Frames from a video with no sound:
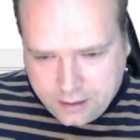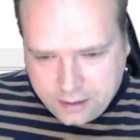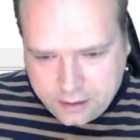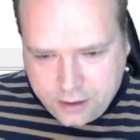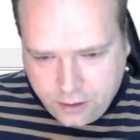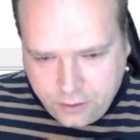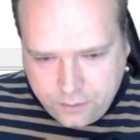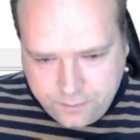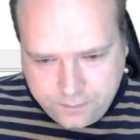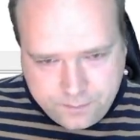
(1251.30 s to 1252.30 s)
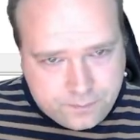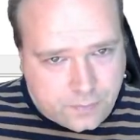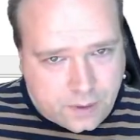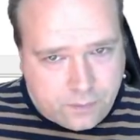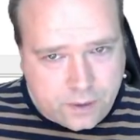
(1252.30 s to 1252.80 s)
So
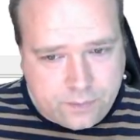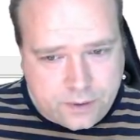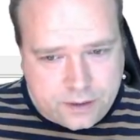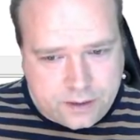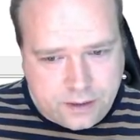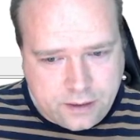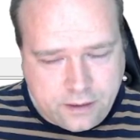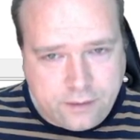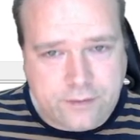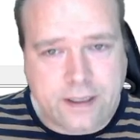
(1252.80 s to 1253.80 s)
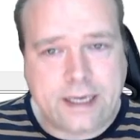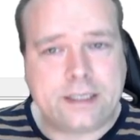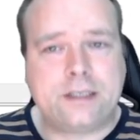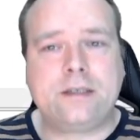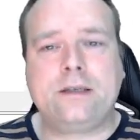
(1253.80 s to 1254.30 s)
what was the other thing?
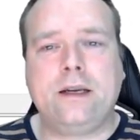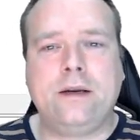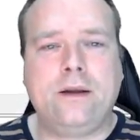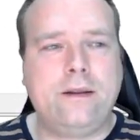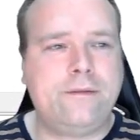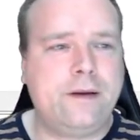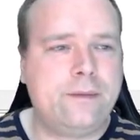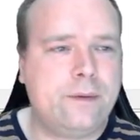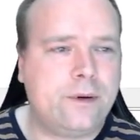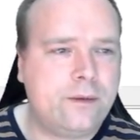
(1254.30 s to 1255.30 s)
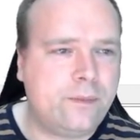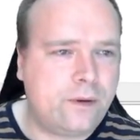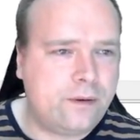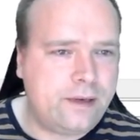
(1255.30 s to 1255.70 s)
Yes, another thing. We want more.